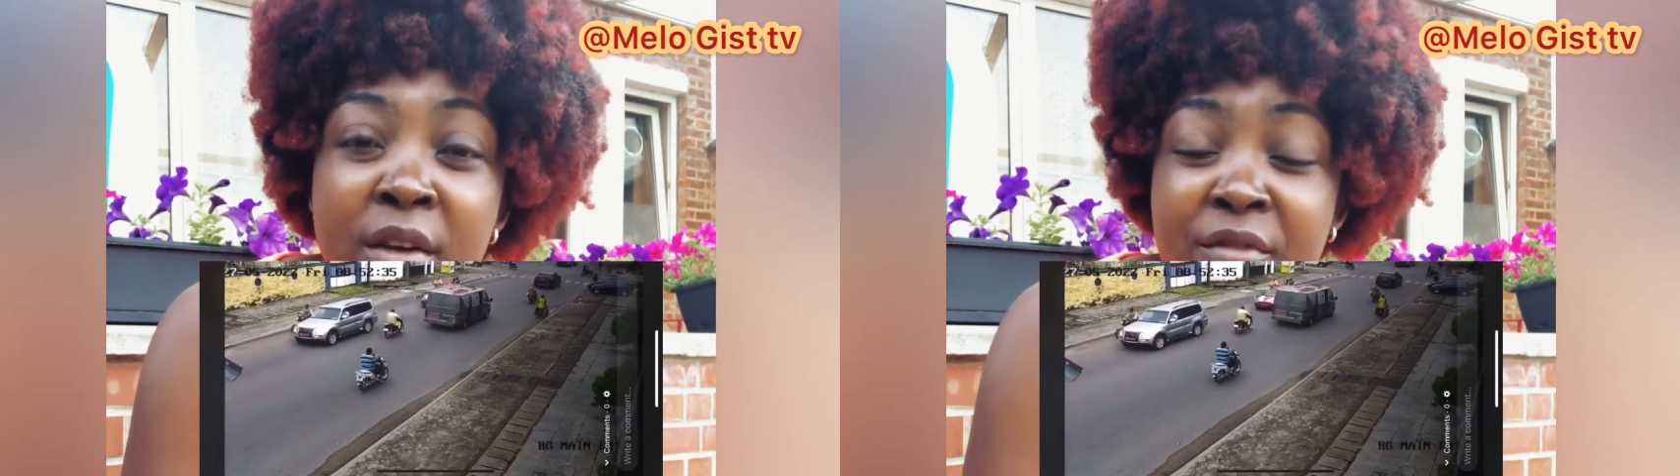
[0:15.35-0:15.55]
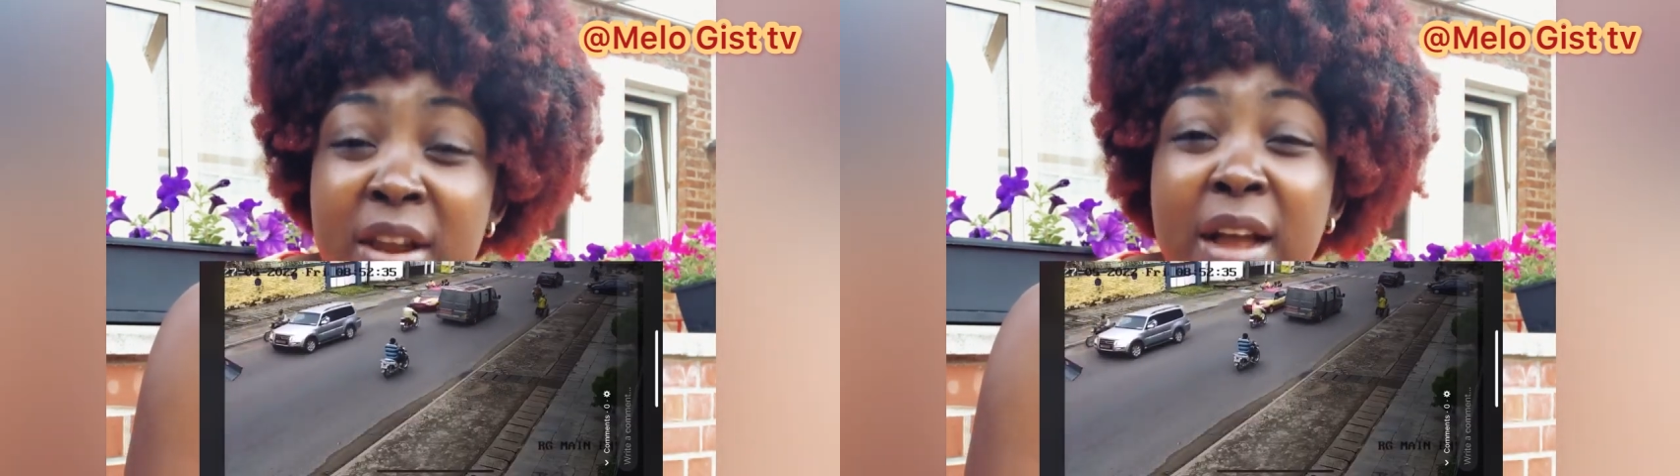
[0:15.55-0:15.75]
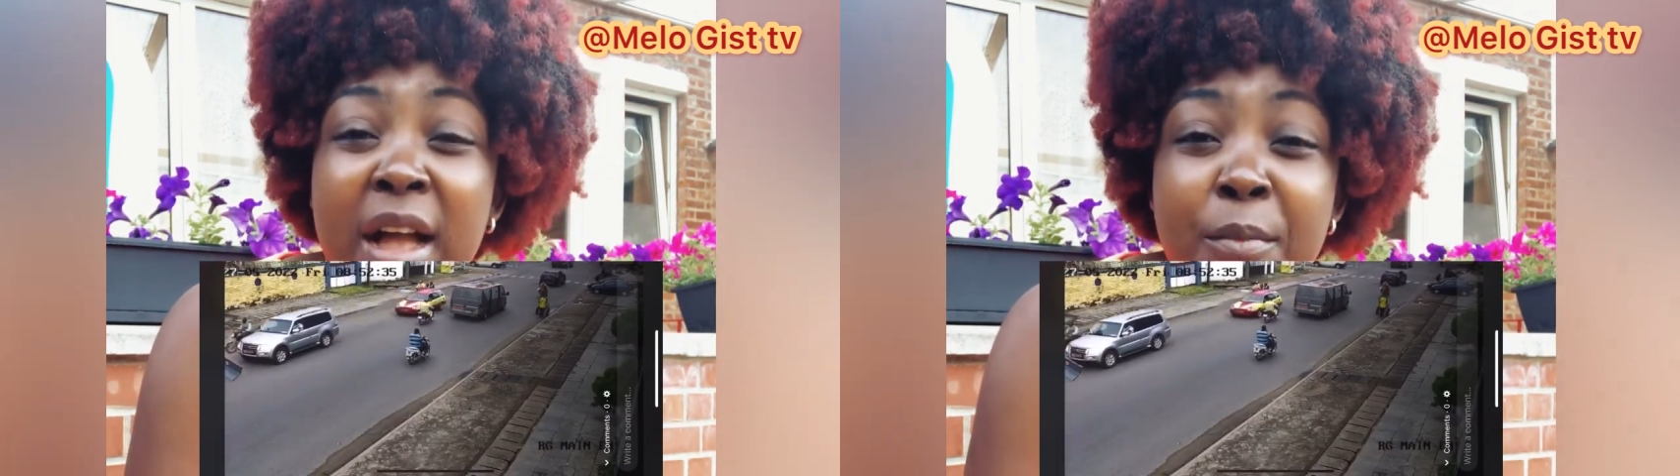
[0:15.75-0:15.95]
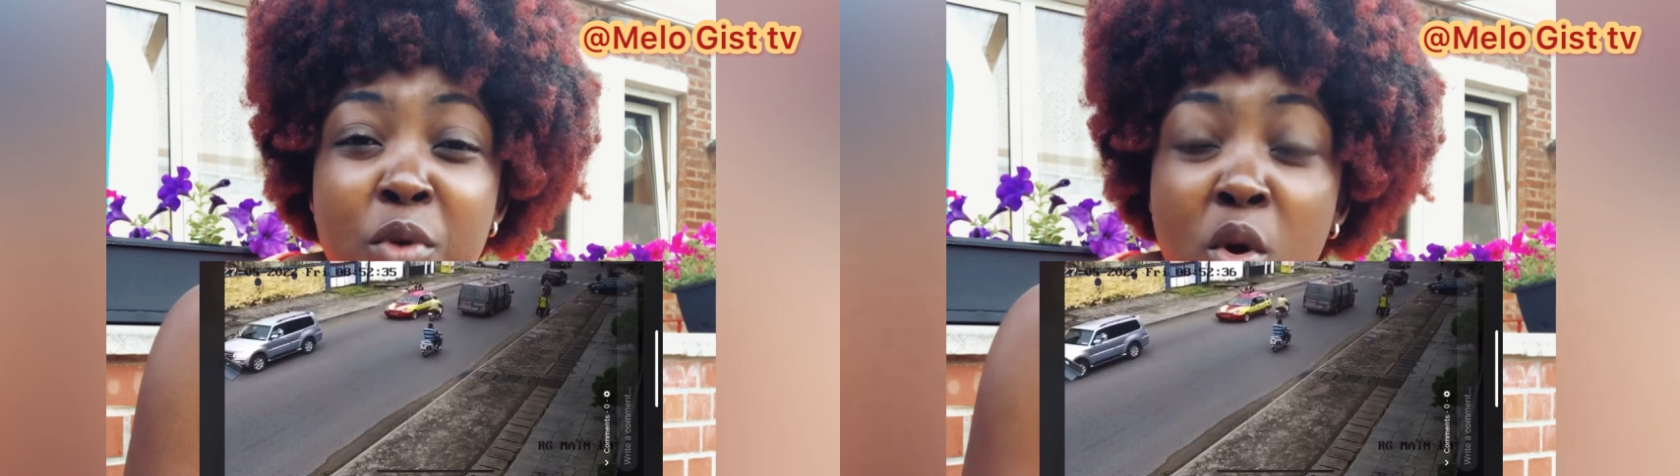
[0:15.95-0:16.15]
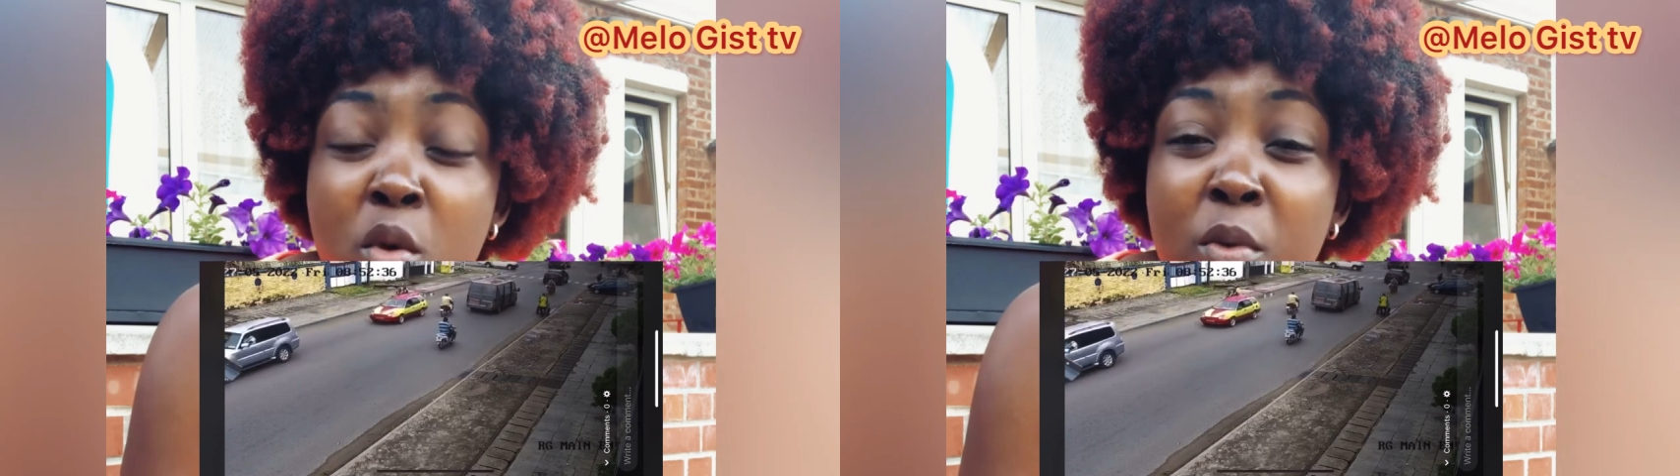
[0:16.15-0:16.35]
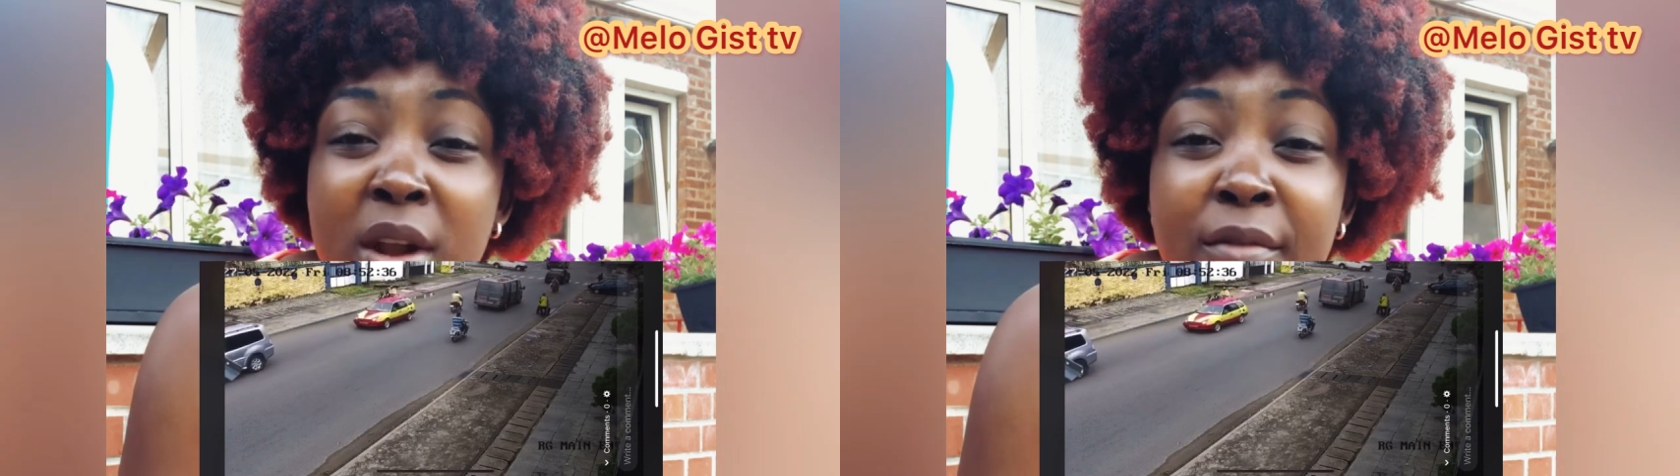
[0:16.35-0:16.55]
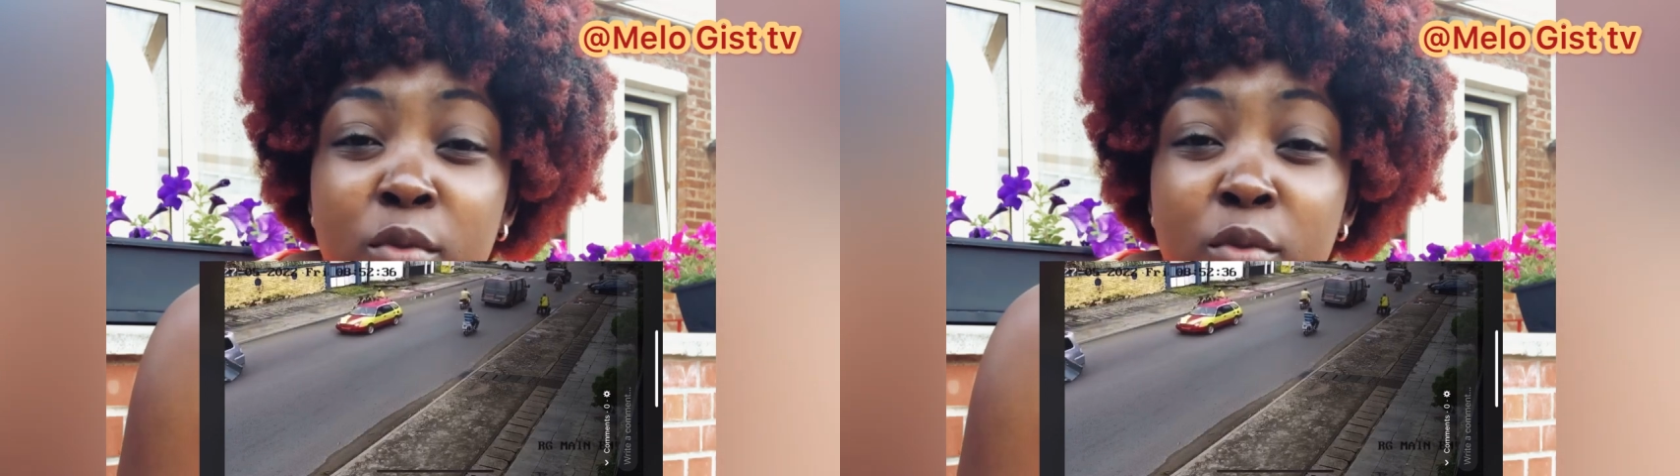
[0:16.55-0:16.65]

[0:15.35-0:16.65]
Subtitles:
but that camion come on for